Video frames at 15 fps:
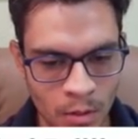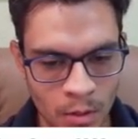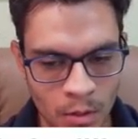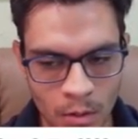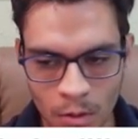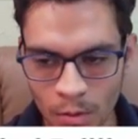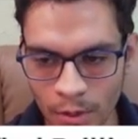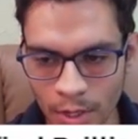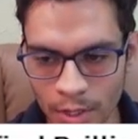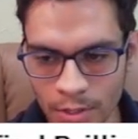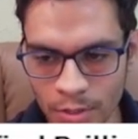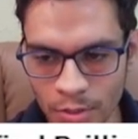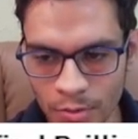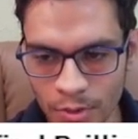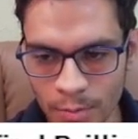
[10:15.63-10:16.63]
Okay,
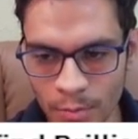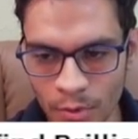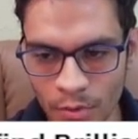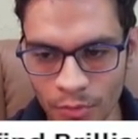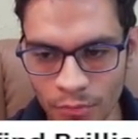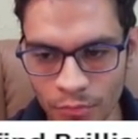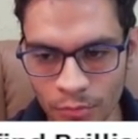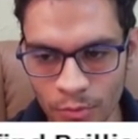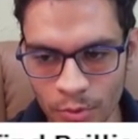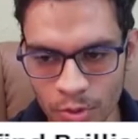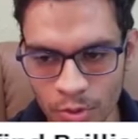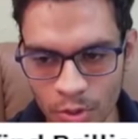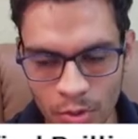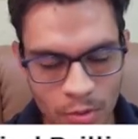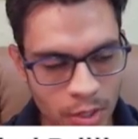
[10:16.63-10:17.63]
so the move,
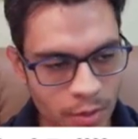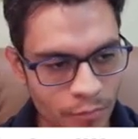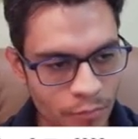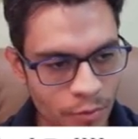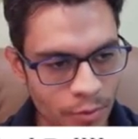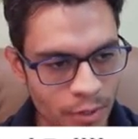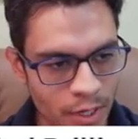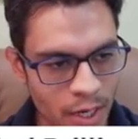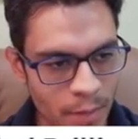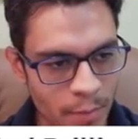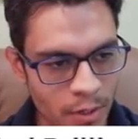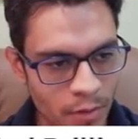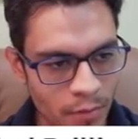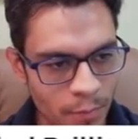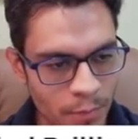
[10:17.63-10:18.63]
you're looking for the
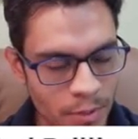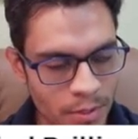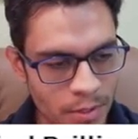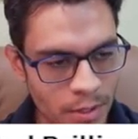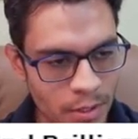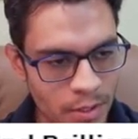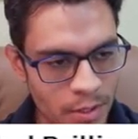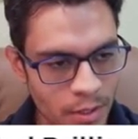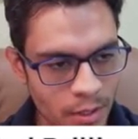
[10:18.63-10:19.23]
alignment of the pieces.